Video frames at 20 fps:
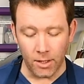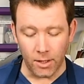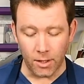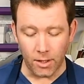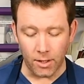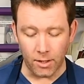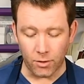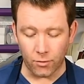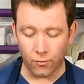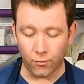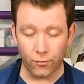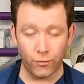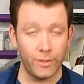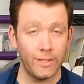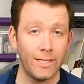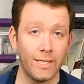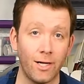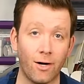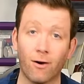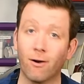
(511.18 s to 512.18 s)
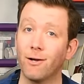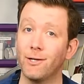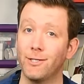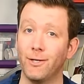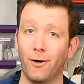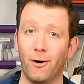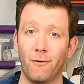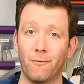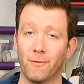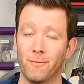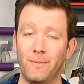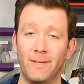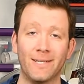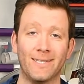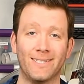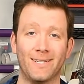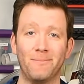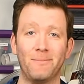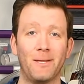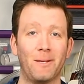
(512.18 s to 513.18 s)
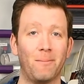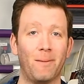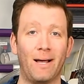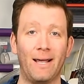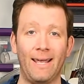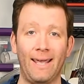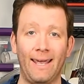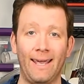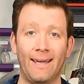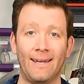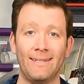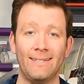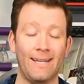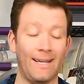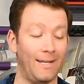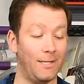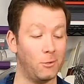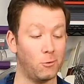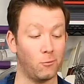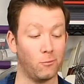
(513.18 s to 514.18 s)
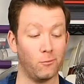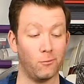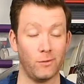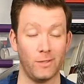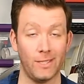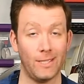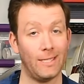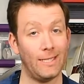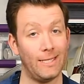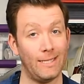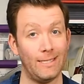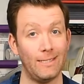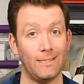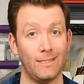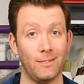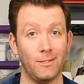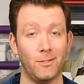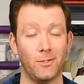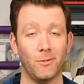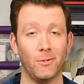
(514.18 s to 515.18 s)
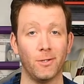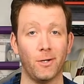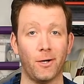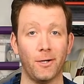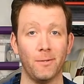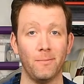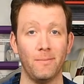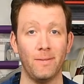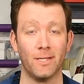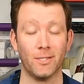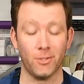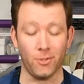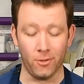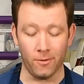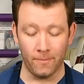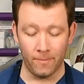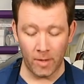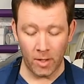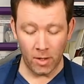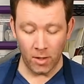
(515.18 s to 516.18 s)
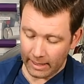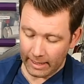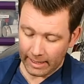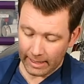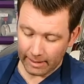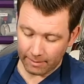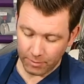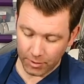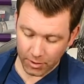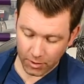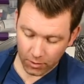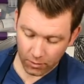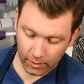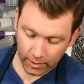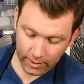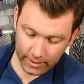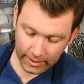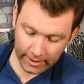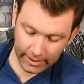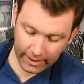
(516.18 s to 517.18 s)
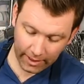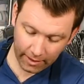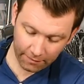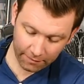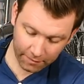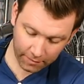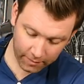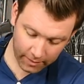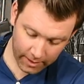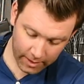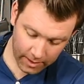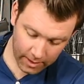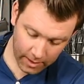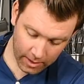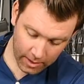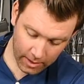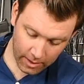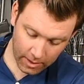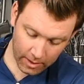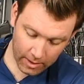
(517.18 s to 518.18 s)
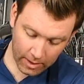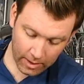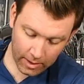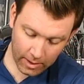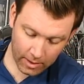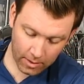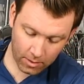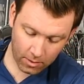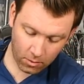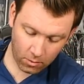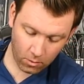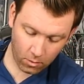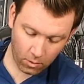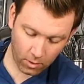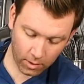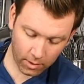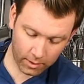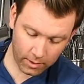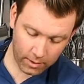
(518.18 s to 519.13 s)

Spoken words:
It's really hard to overmix something by hand, and it's really easy to do it on a mixer. I'm just going to carefully work